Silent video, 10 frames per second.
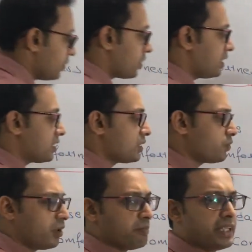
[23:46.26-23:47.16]
Okay, this is
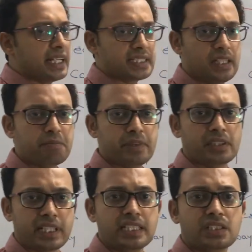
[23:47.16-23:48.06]
a big example.
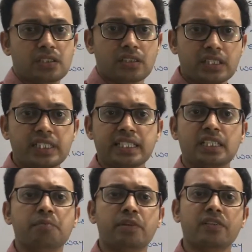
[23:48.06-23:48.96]
Cancer is an
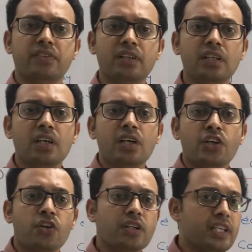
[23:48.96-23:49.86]
example of a
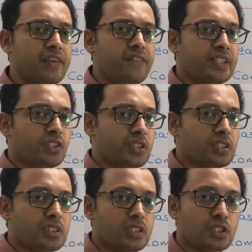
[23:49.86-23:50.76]
non-infectious
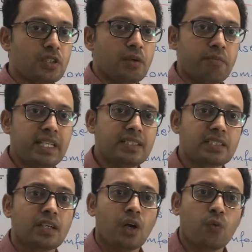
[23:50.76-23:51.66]
disease. Means
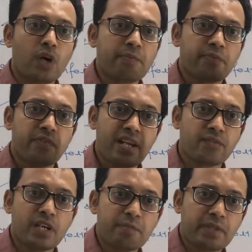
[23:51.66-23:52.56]
when
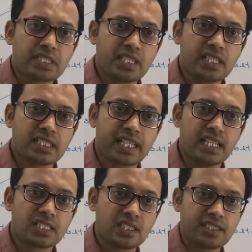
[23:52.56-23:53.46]
one person has a
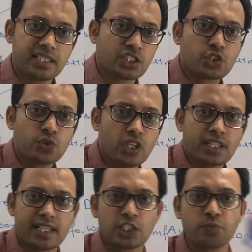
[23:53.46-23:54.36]
cancer, that is do not
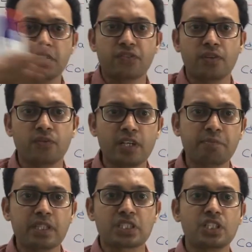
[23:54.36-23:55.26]
transmit from one
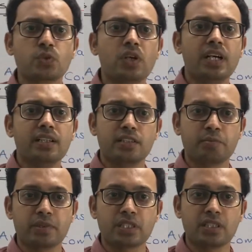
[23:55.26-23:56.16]
person to another
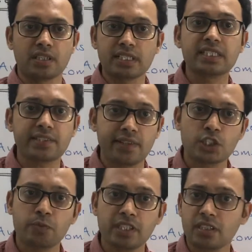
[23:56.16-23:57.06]
person. Does it
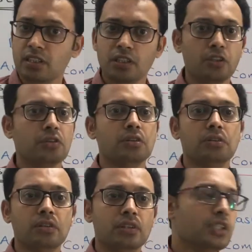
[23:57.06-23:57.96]
transmit?
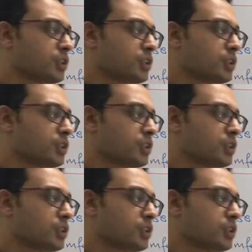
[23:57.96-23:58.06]
No.